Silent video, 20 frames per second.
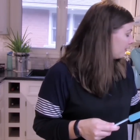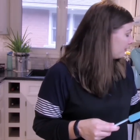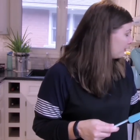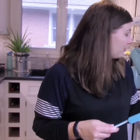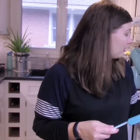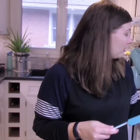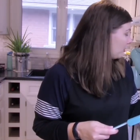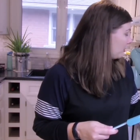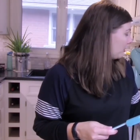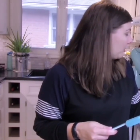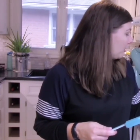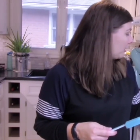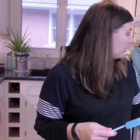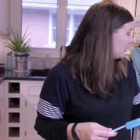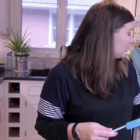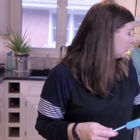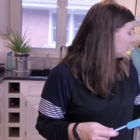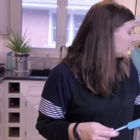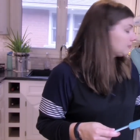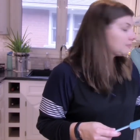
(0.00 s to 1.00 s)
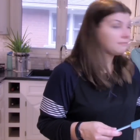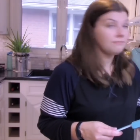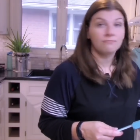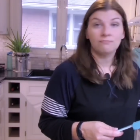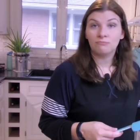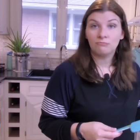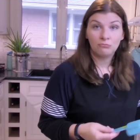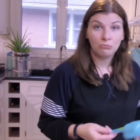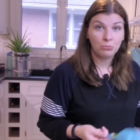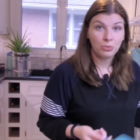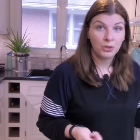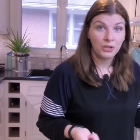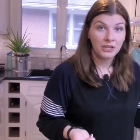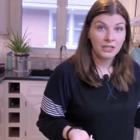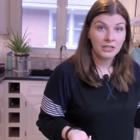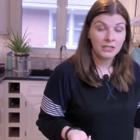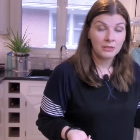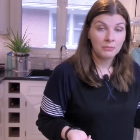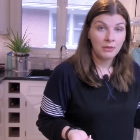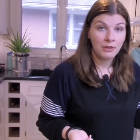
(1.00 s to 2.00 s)
for
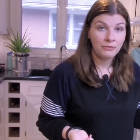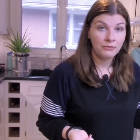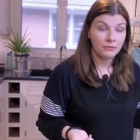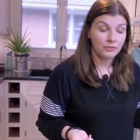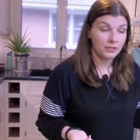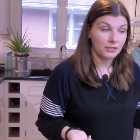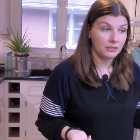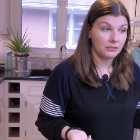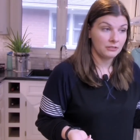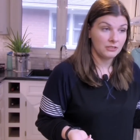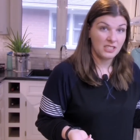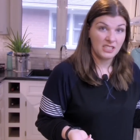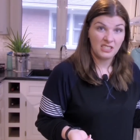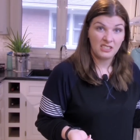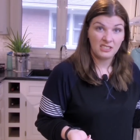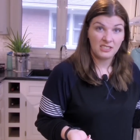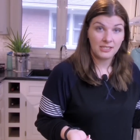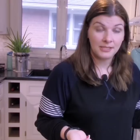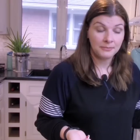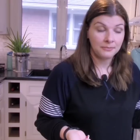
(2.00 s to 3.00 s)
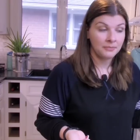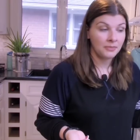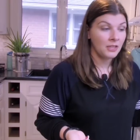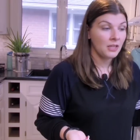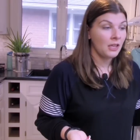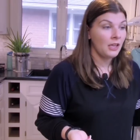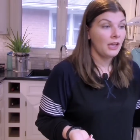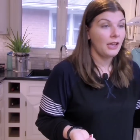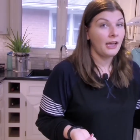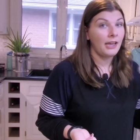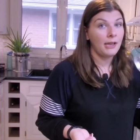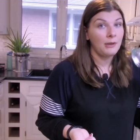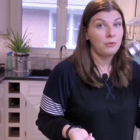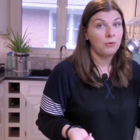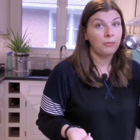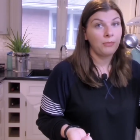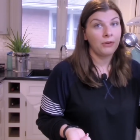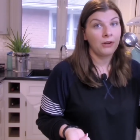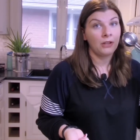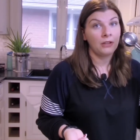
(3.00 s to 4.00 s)
putting in the muffin tins. I
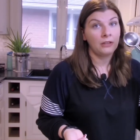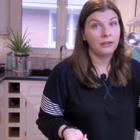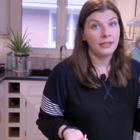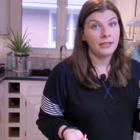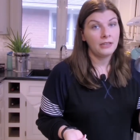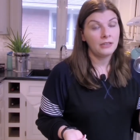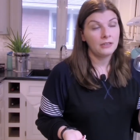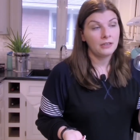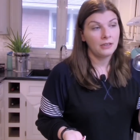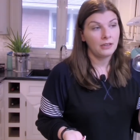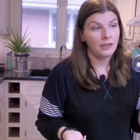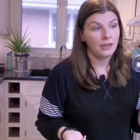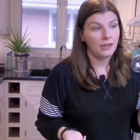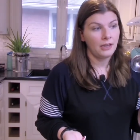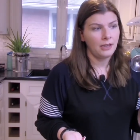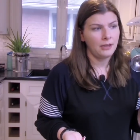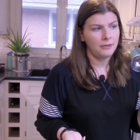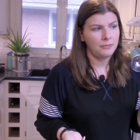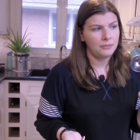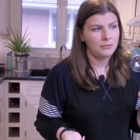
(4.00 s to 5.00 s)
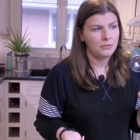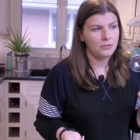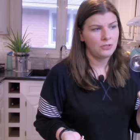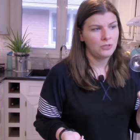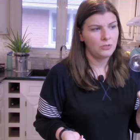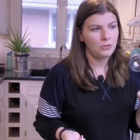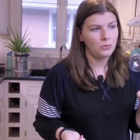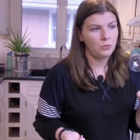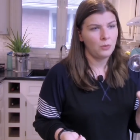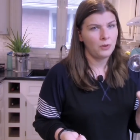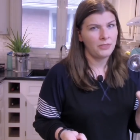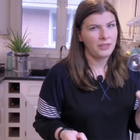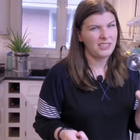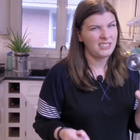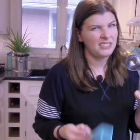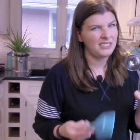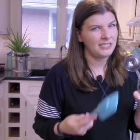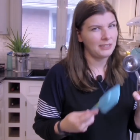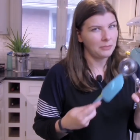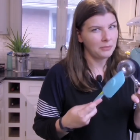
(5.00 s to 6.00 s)
will put a link to one
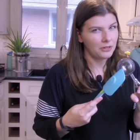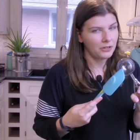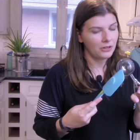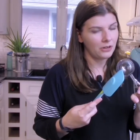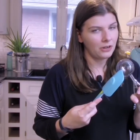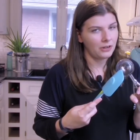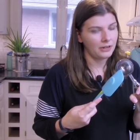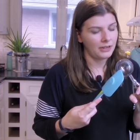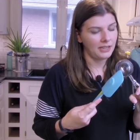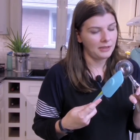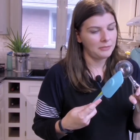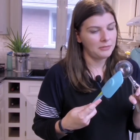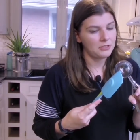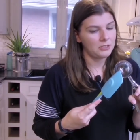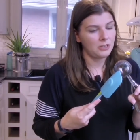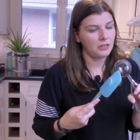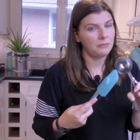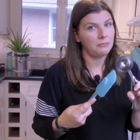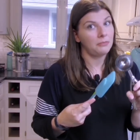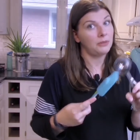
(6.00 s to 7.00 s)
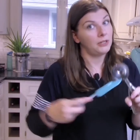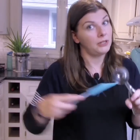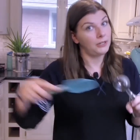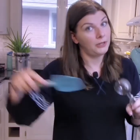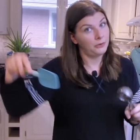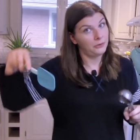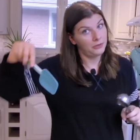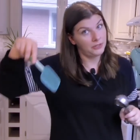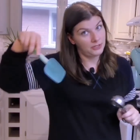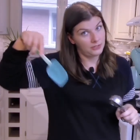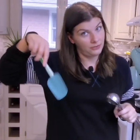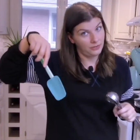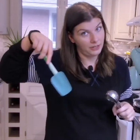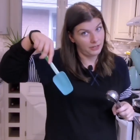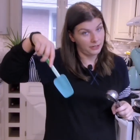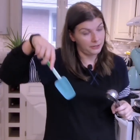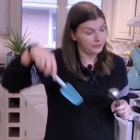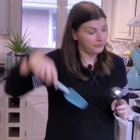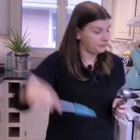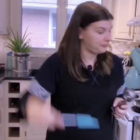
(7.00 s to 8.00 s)
that's similar on Amazon below this video.